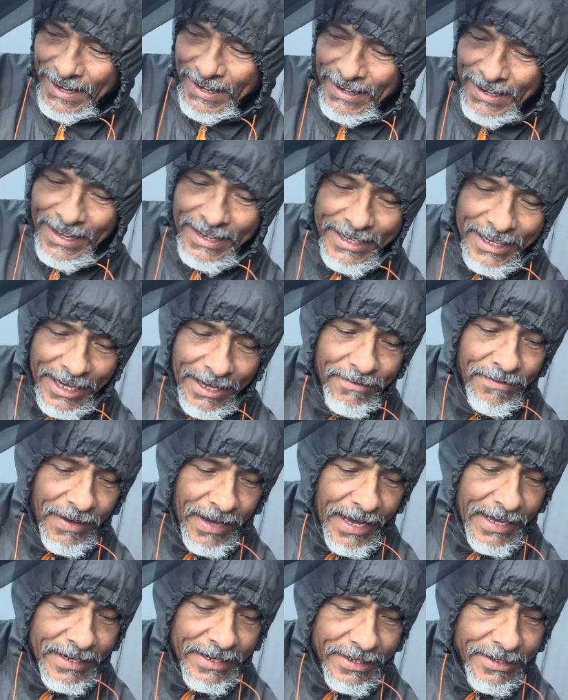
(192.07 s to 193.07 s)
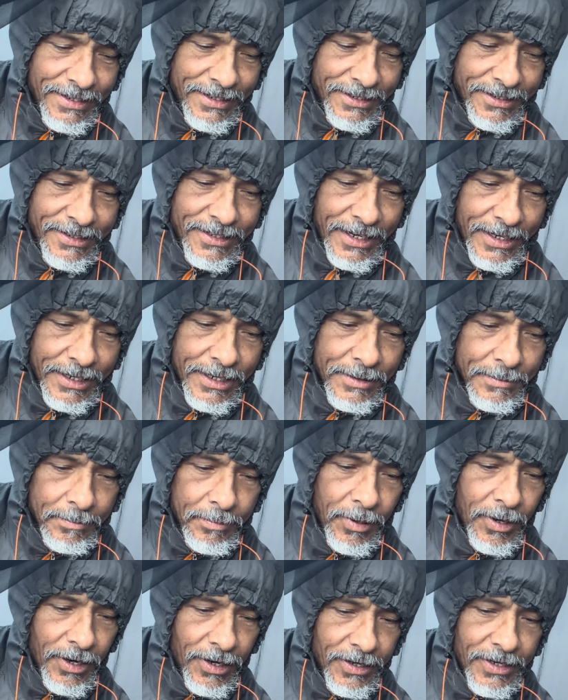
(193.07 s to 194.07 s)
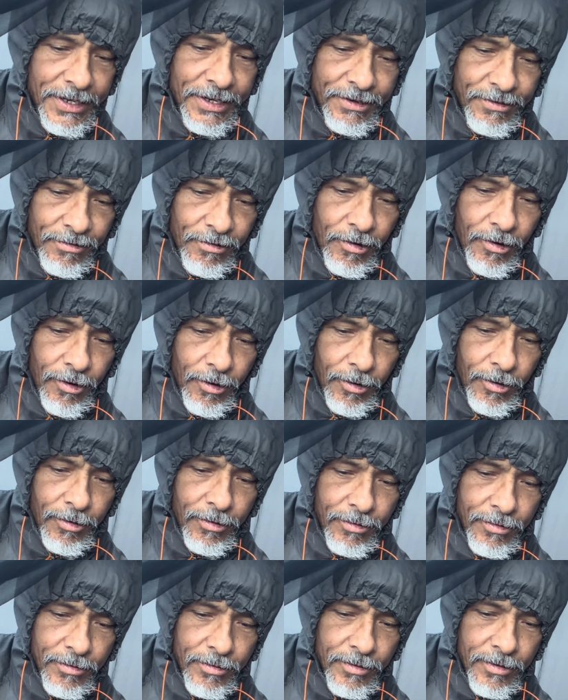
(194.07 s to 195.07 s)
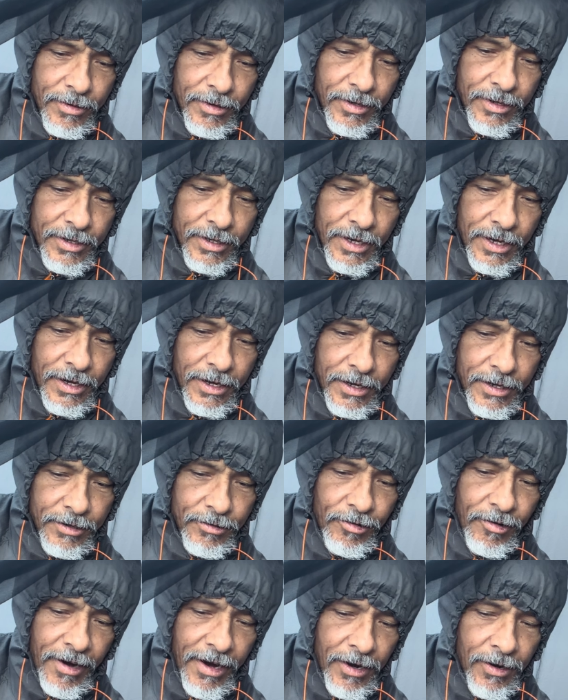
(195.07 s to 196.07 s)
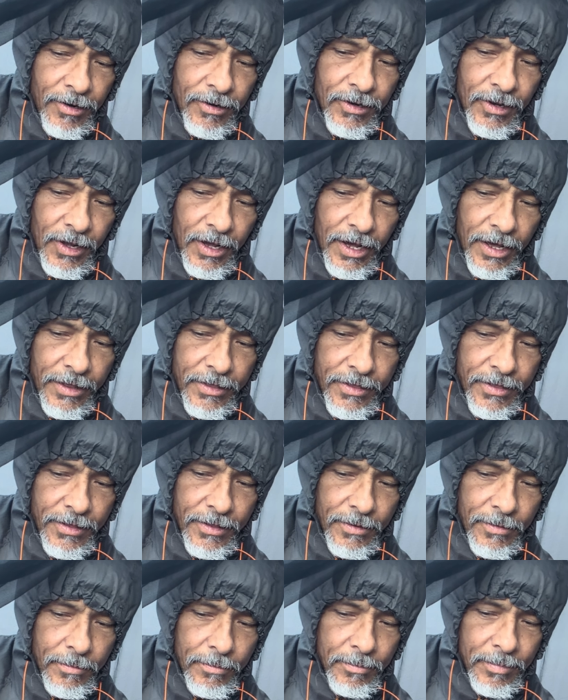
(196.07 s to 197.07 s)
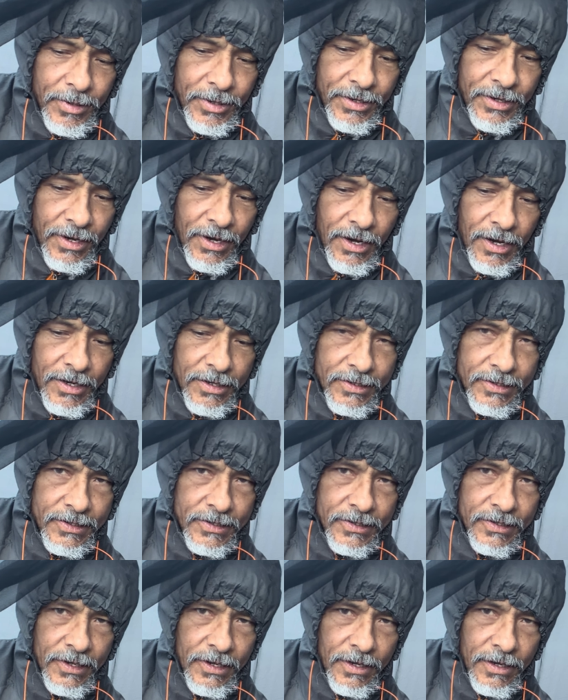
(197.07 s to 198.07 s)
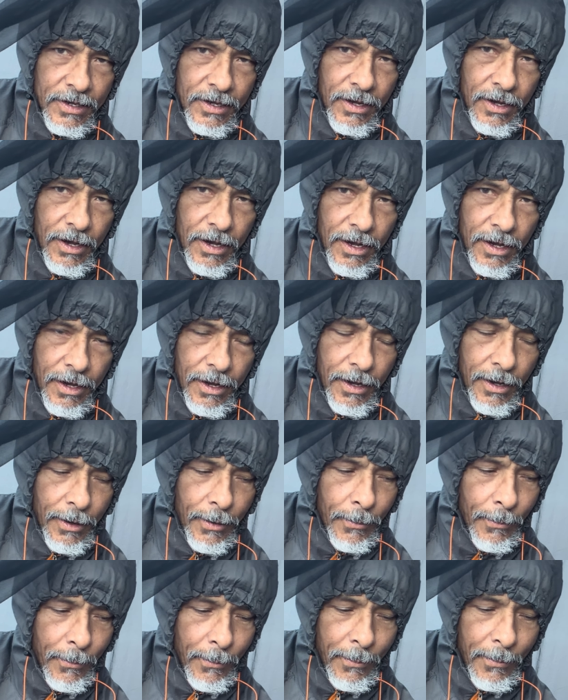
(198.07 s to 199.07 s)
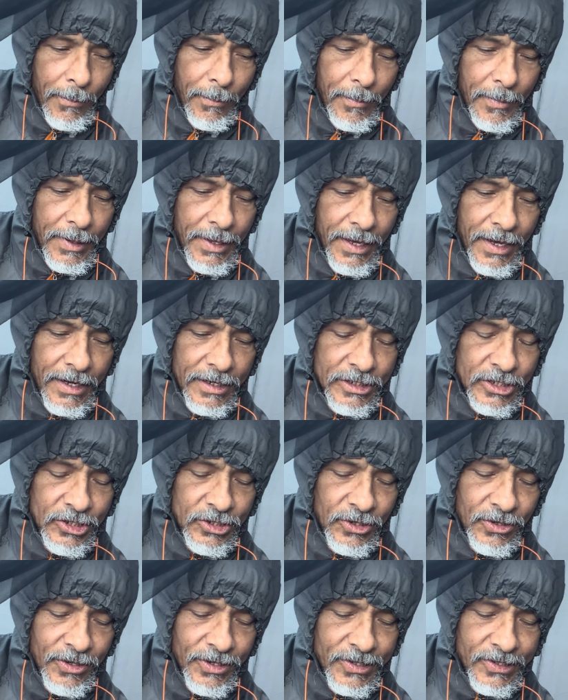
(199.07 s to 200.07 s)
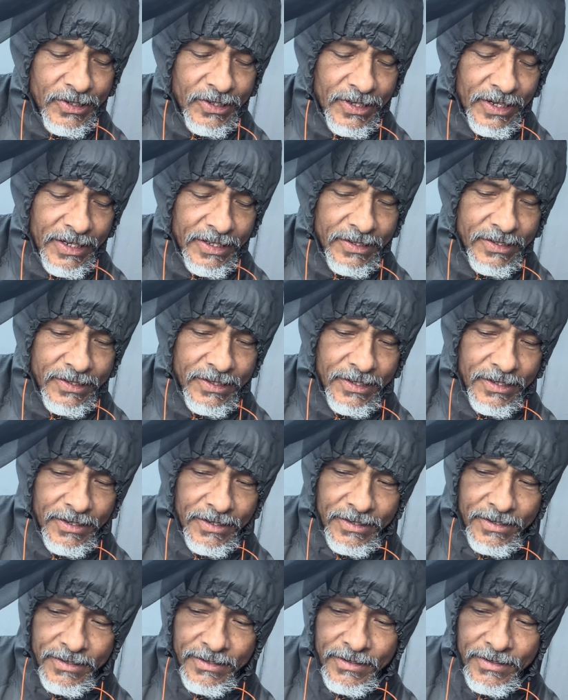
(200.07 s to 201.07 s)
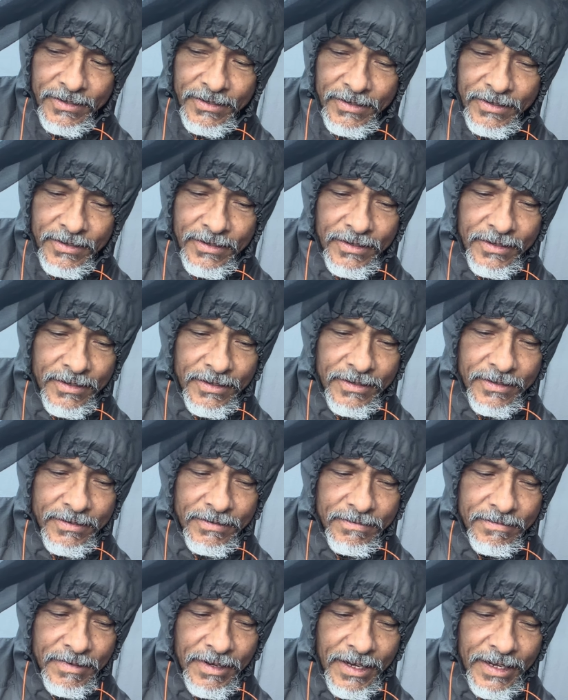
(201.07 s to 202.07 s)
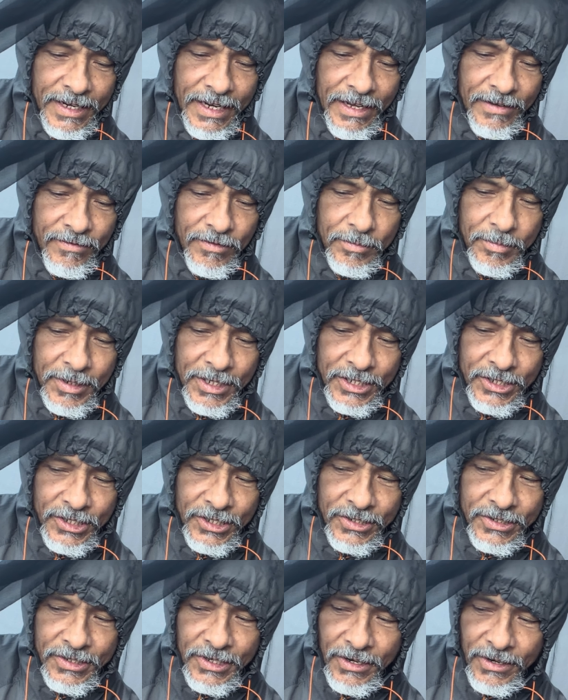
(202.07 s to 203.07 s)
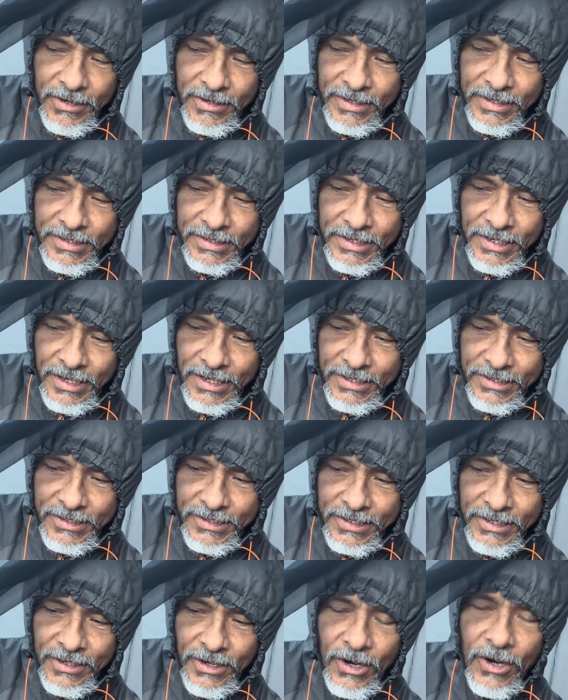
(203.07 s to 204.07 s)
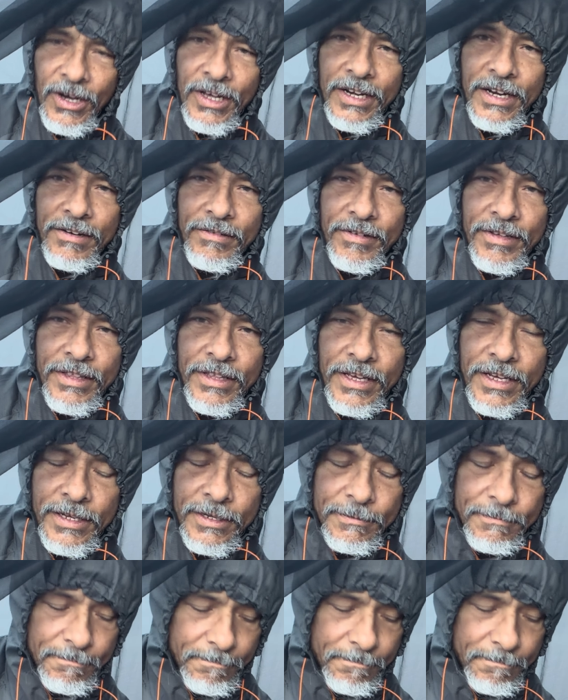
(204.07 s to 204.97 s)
Like I've added a second polycro ground cloth because, yeah, it sure is nice to not have a bunch of dirt and dust on everything.